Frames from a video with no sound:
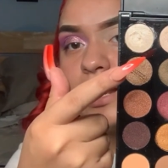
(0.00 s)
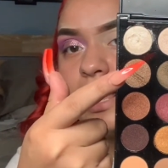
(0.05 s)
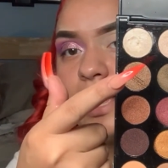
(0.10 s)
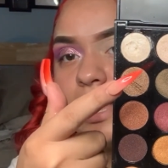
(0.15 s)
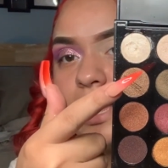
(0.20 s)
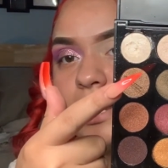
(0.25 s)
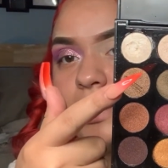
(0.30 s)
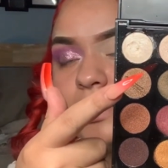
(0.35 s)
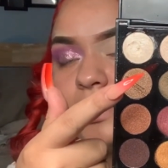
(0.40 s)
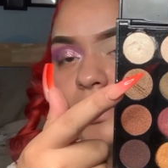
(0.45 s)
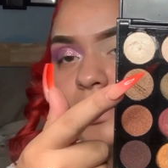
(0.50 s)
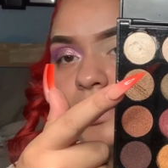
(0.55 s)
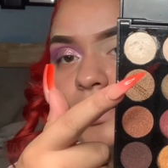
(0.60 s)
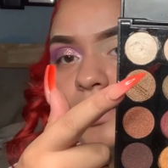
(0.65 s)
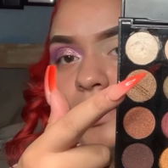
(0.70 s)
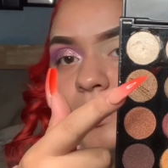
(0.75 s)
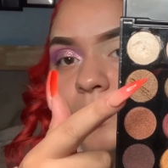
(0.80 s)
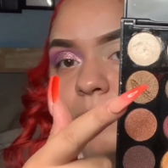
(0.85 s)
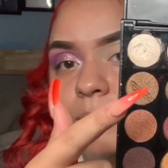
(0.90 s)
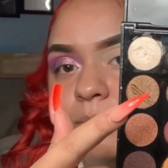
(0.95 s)
ended
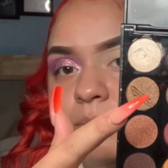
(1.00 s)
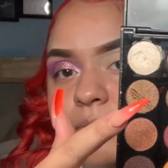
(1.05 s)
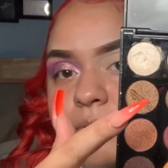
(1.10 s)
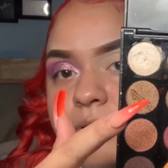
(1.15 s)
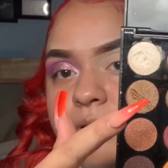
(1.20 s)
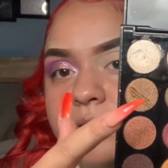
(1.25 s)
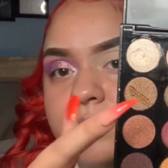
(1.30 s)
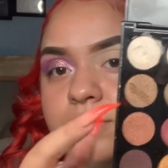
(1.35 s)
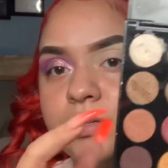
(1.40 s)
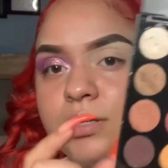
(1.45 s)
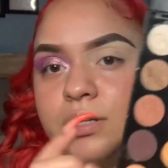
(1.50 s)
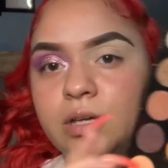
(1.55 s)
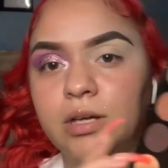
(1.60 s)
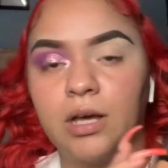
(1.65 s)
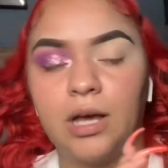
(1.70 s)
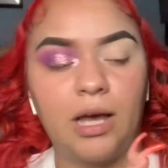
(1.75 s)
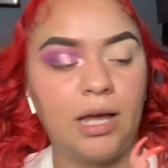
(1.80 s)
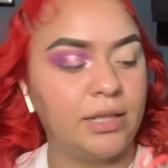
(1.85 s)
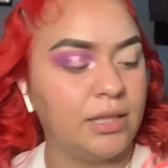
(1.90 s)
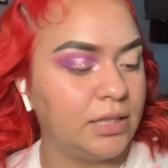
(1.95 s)
up,
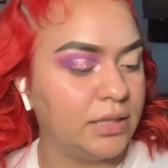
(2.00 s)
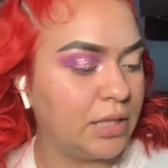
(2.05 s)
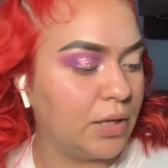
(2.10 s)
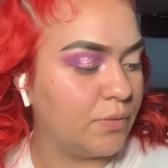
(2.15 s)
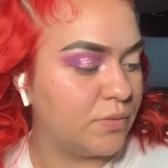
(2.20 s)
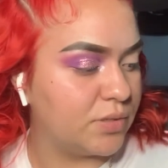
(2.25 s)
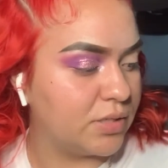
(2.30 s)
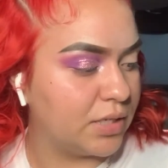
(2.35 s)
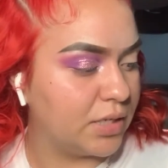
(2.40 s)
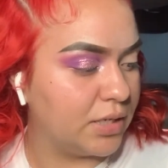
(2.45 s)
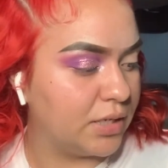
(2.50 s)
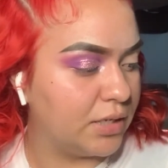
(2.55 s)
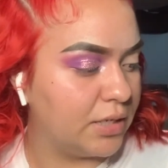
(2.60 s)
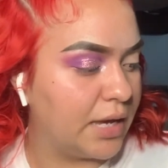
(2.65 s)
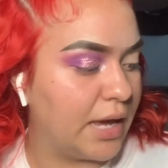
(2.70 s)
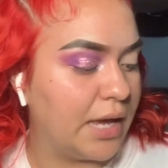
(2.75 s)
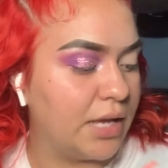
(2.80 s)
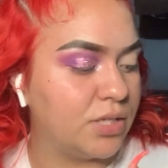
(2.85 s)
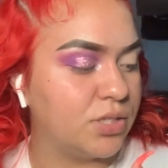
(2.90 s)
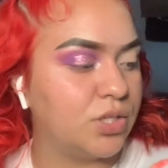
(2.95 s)
I think that was it.
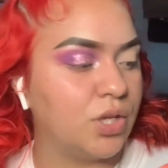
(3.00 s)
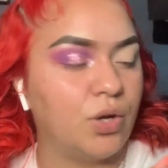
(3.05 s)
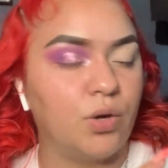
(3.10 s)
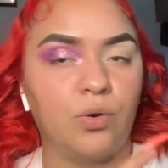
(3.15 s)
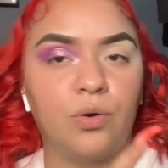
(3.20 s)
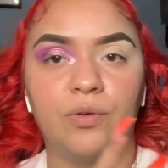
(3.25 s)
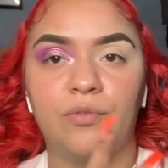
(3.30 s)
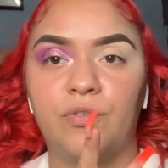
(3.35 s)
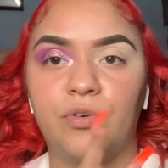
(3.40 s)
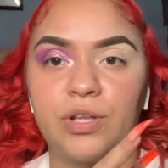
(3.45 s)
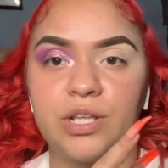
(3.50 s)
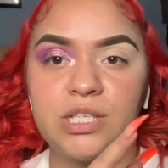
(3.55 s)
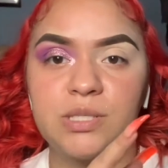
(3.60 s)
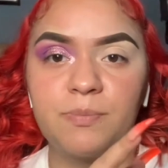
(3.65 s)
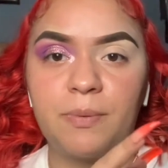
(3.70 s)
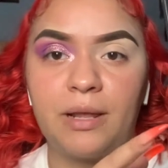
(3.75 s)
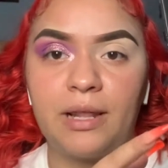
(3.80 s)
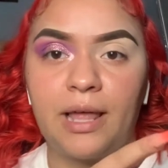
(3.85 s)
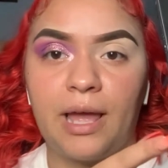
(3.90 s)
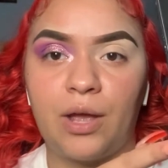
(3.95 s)
Yeah, so for this
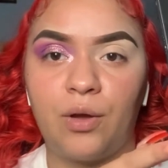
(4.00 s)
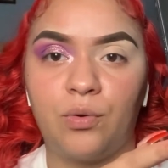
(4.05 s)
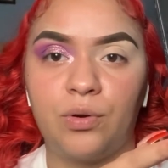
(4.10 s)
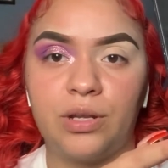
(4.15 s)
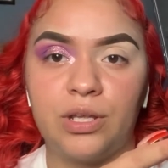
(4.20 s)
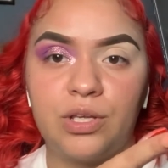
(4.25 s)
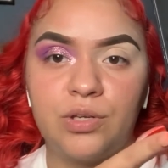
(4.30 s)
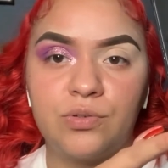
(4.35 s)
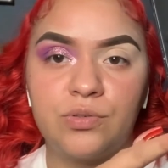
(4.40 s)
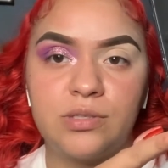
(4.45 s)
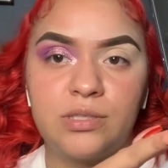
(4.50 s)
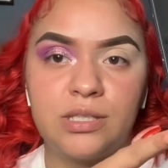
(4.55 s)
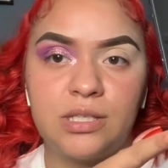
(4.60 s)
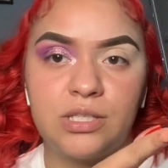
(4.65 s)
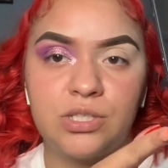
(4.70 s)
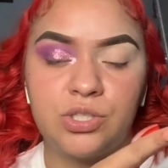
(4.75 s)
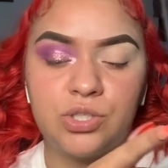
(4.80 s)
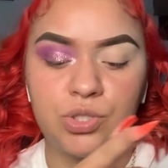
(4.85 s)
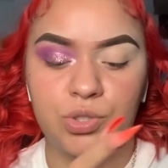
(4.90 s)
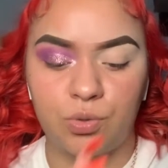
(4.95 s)
palette I only used
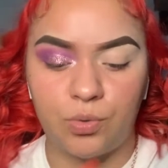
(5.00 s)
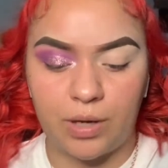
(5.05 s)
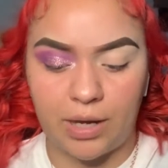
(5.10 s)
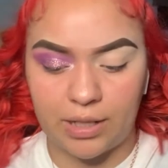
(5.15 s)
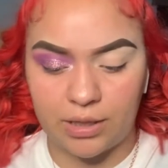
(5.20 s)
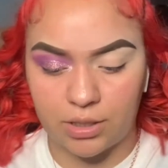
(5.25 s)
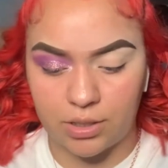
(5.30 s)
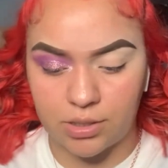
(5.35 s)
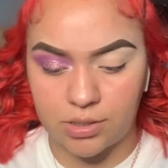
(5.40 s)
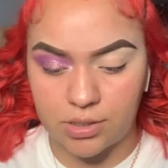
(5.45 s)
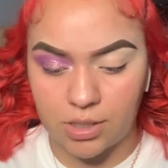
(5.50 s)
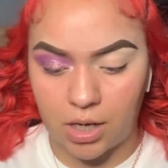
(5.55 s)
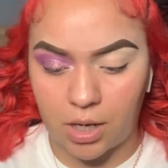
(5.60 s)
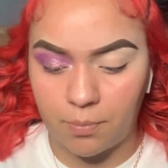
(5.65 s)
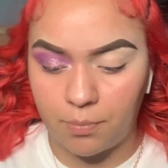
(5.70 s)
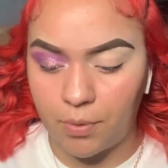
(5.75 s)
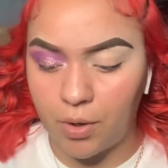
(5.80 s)
these two at the top